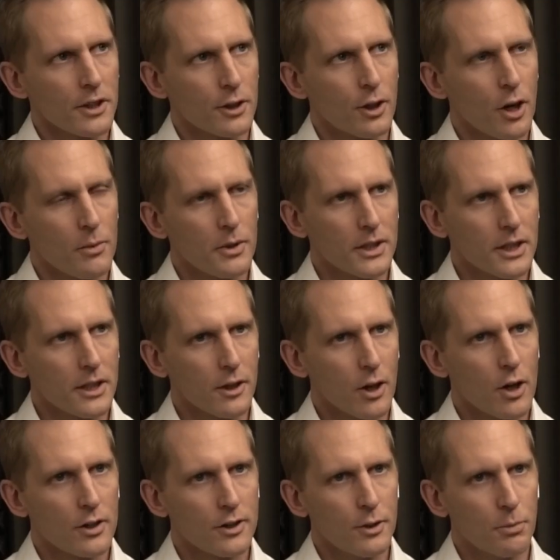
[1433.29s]
your comment there
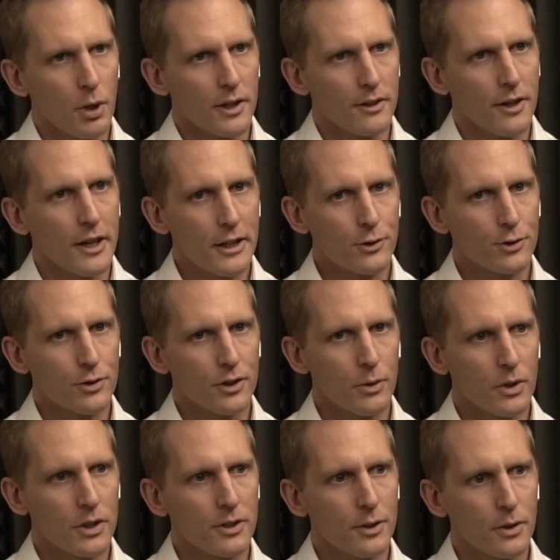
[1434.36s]
on you bring your history
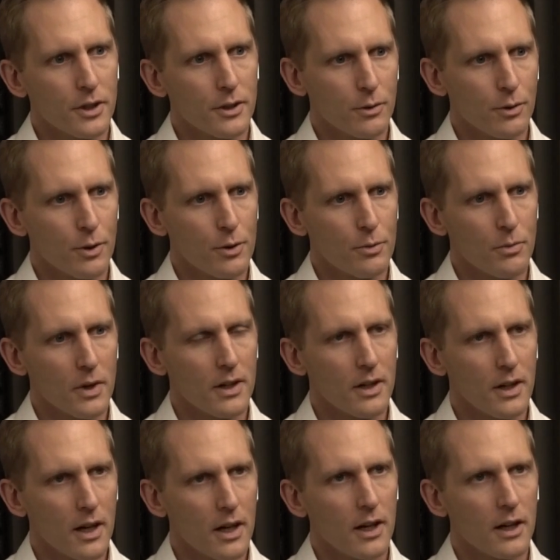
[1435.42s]
with you into the room.
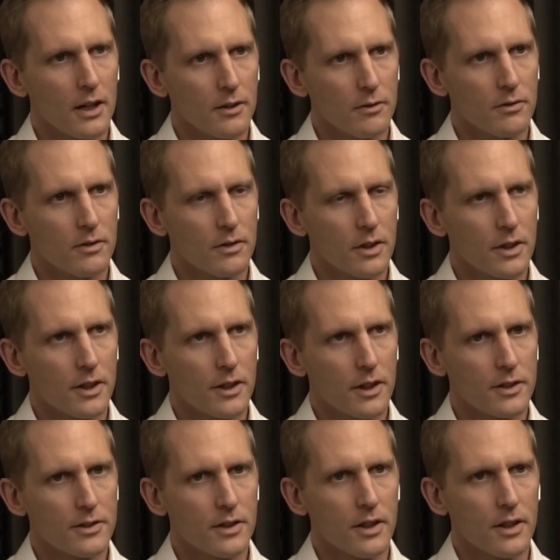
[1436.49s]
I think
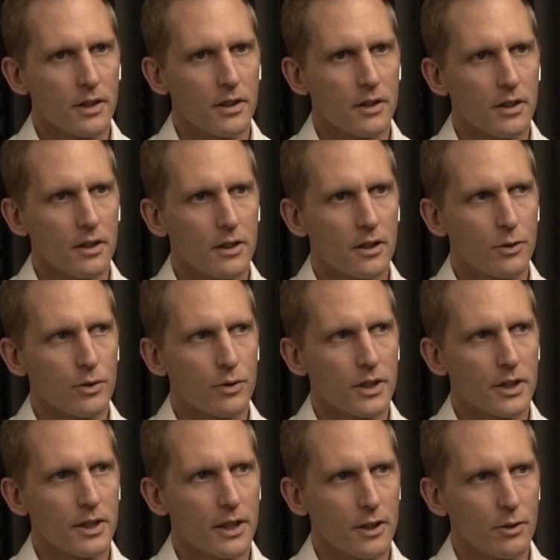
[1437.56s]
that's a really
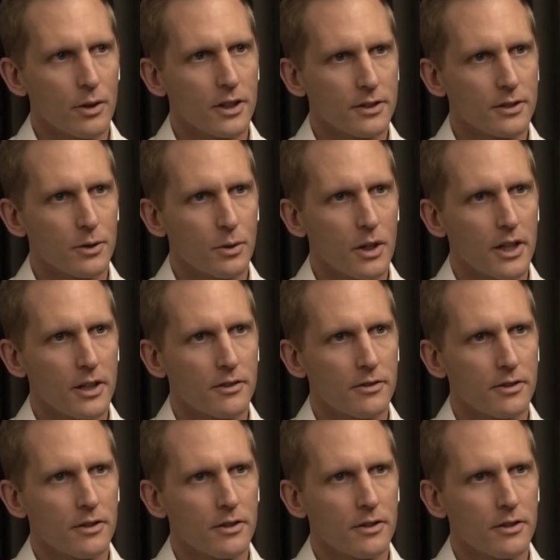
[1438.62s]
interesting way of